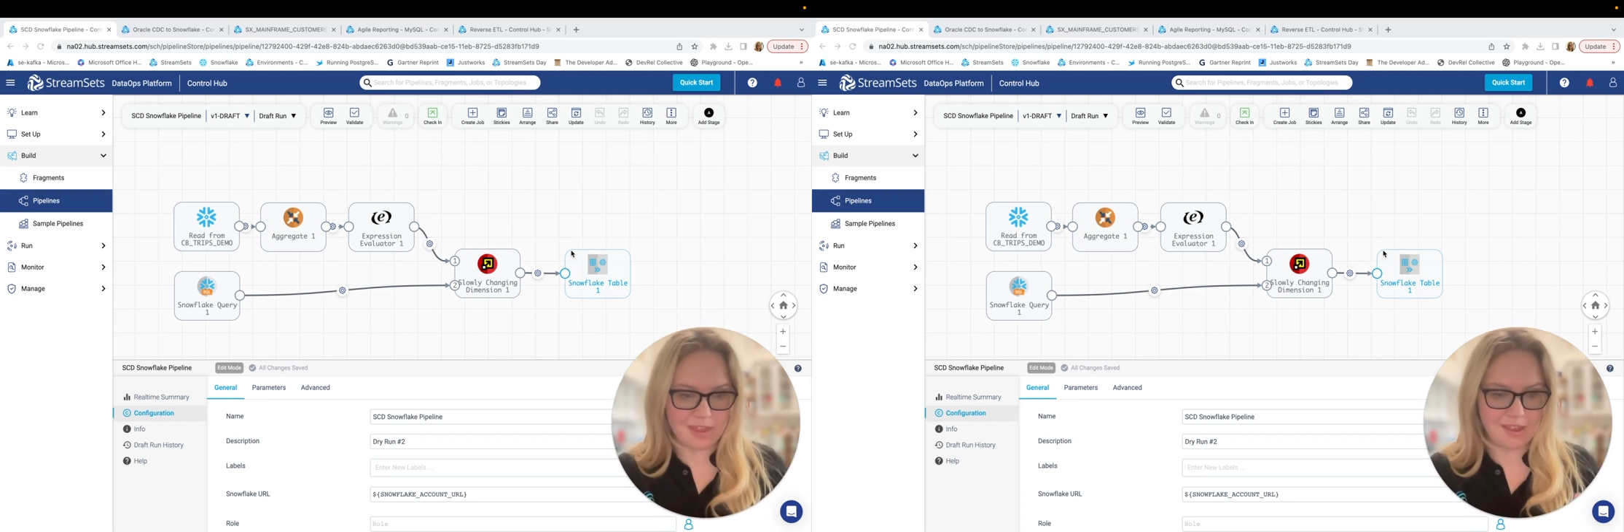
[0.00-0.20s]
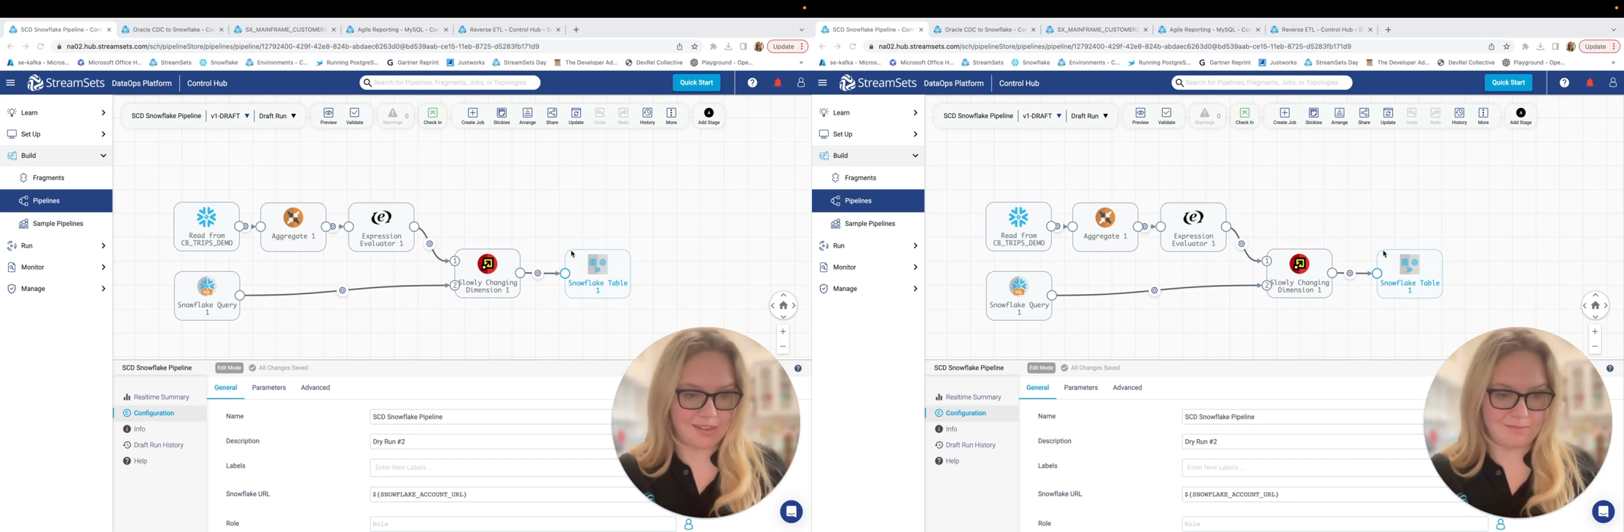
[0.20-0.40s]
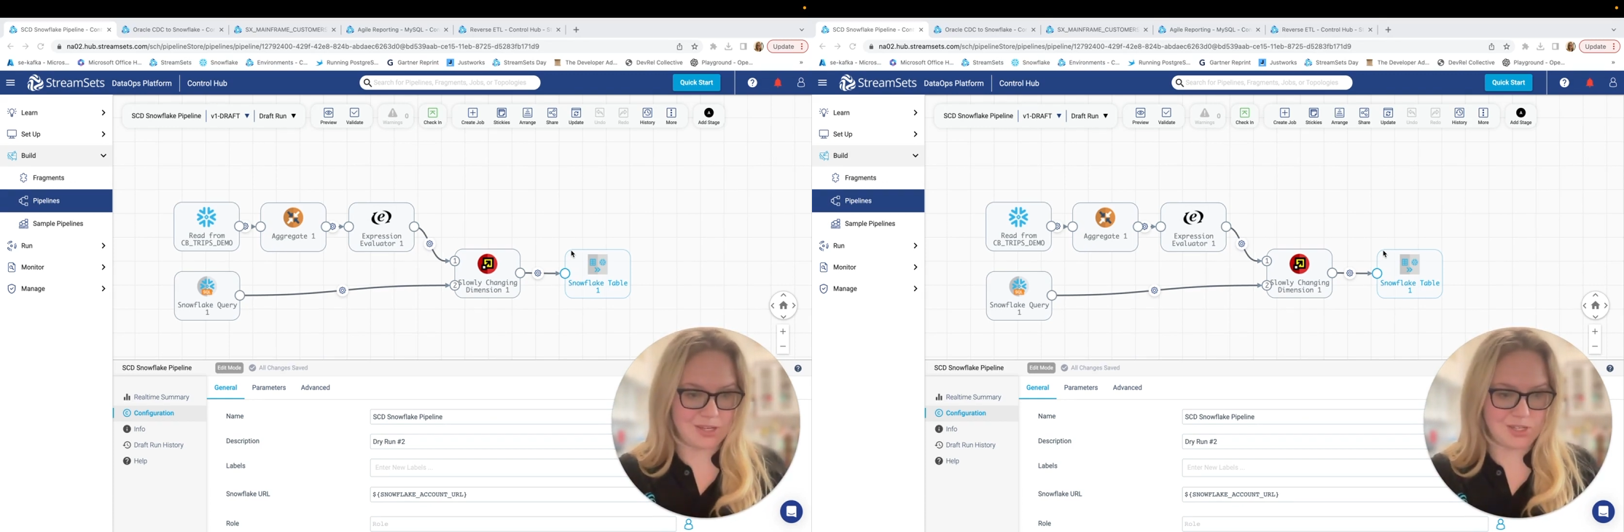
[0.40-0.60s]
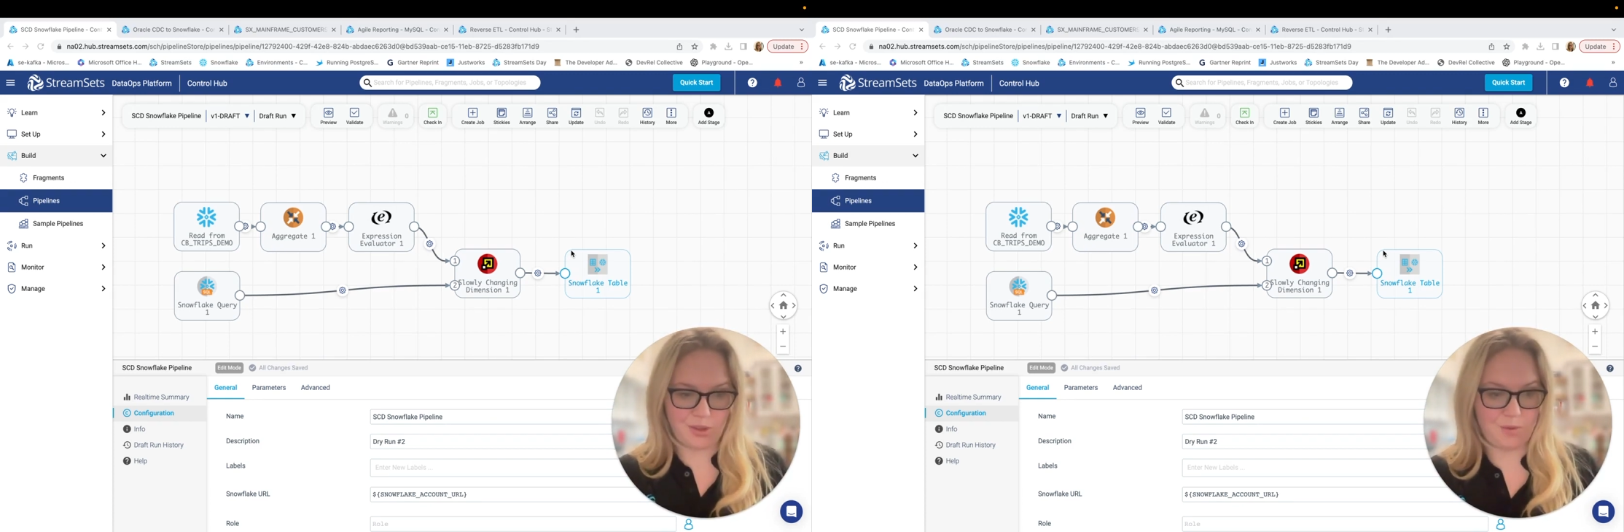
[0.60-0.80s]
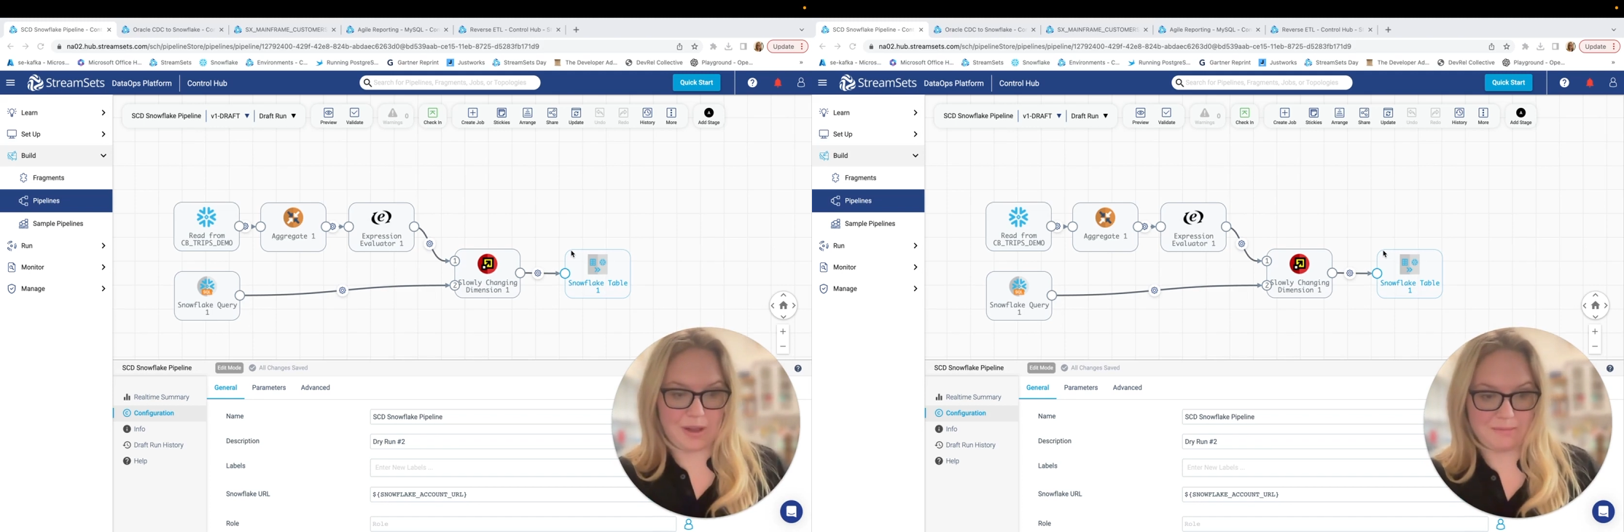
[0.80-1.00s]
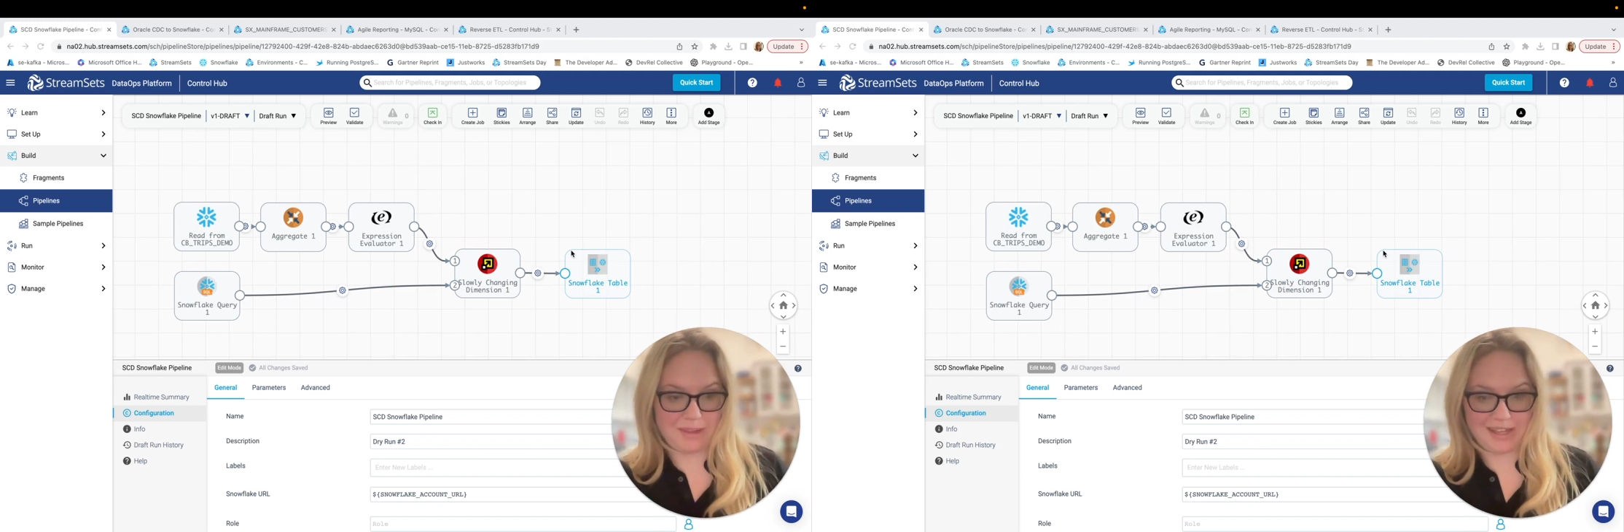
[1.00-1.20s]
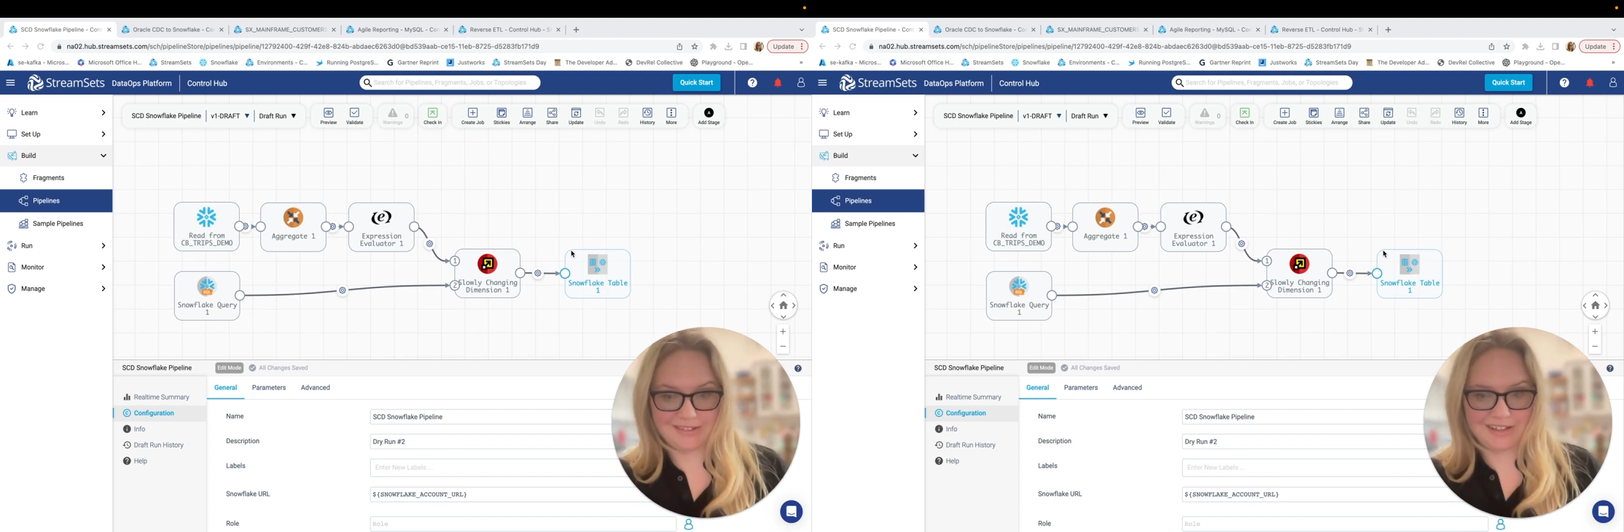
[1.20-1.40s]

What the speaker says: Let me show you what I mean.